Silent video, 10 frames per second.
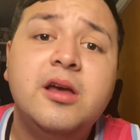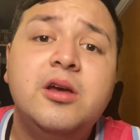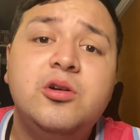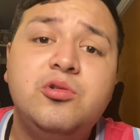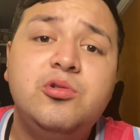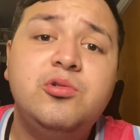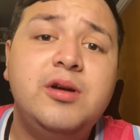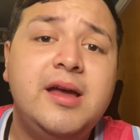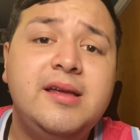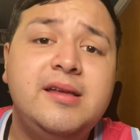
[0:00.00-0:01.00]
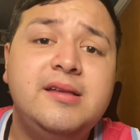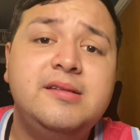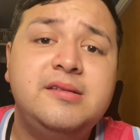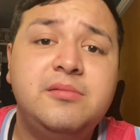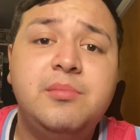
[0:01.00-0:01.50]
who
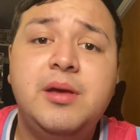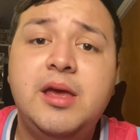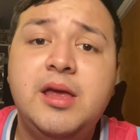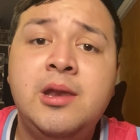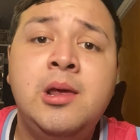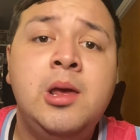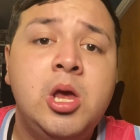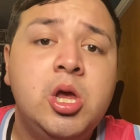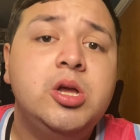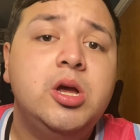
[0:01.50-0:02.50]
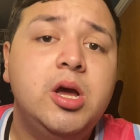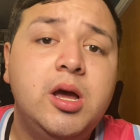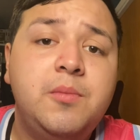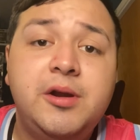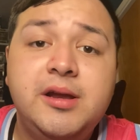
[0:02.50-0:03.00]
has been
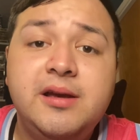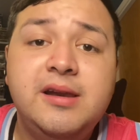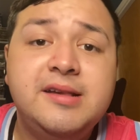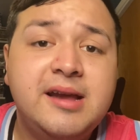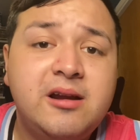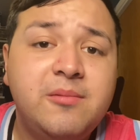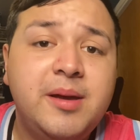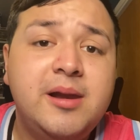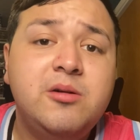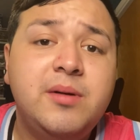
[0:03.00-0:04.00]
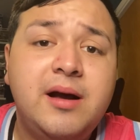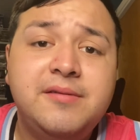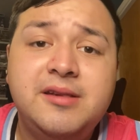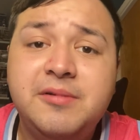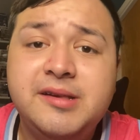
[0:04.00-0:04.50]
pretty good in Sacramento, but
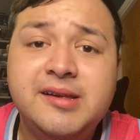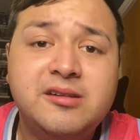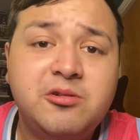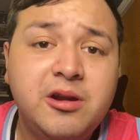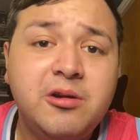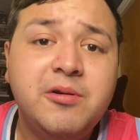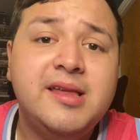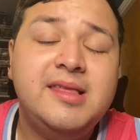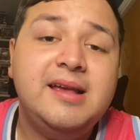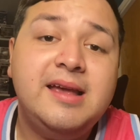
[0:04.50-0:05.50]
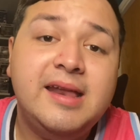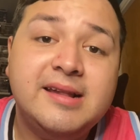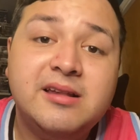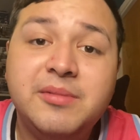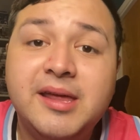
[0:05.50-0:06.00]
obviously wasting his career away. I think getting
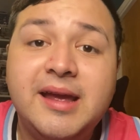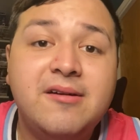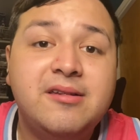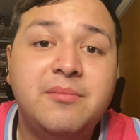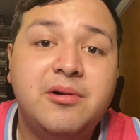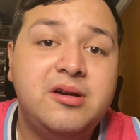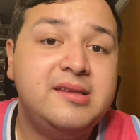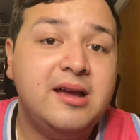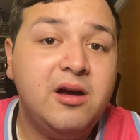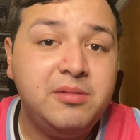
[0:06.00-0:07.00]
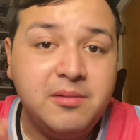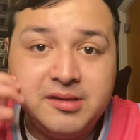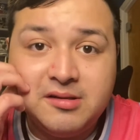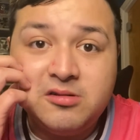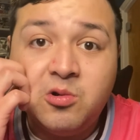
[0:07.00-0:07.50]
someone like Harrison Barnes to help them
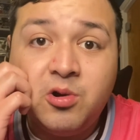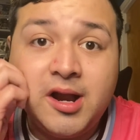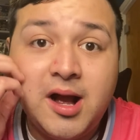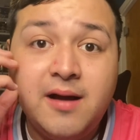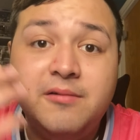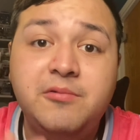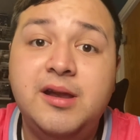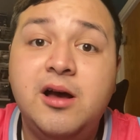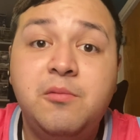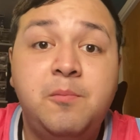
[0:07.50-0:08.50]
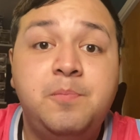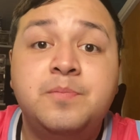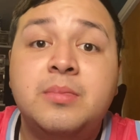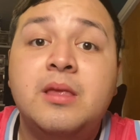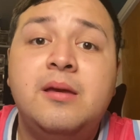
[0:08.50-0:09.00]
with the scoring would
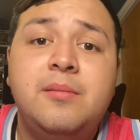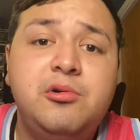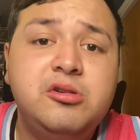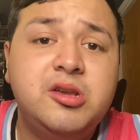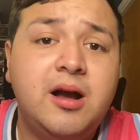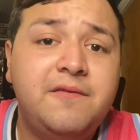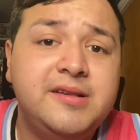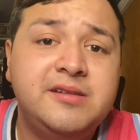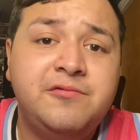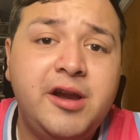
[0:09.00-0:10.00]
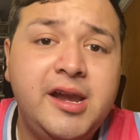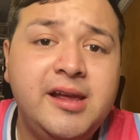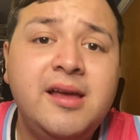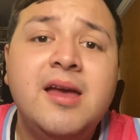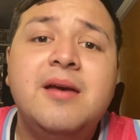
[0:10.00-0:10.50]
help boost the offensive
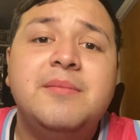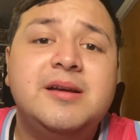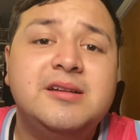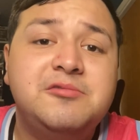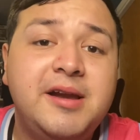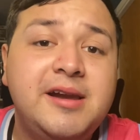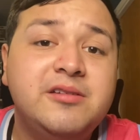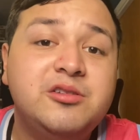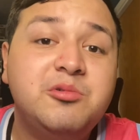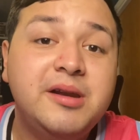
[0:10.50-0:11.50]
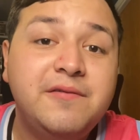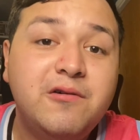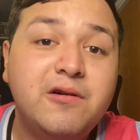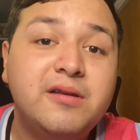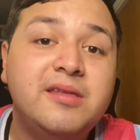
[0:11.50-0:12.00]
rating, because right now they're
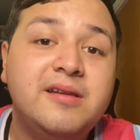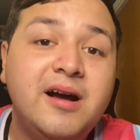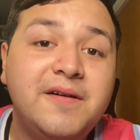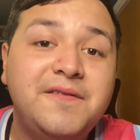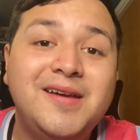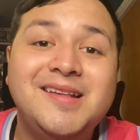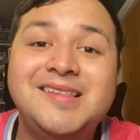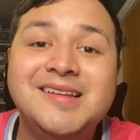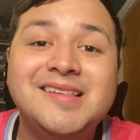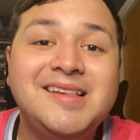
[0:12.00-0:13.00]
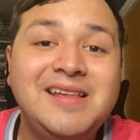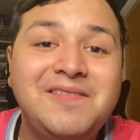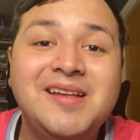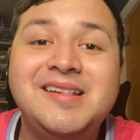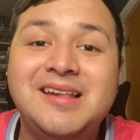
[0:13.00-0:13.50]
24th in offense, 6th in
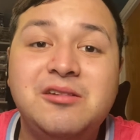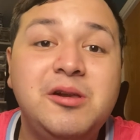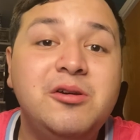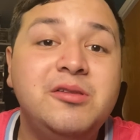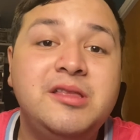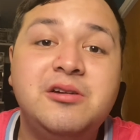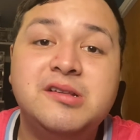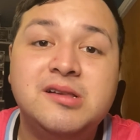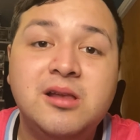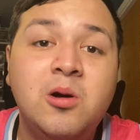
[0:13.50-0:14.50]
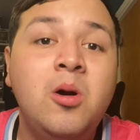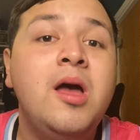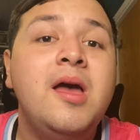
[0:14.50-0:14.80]
defense. Yes, we know that they're slow,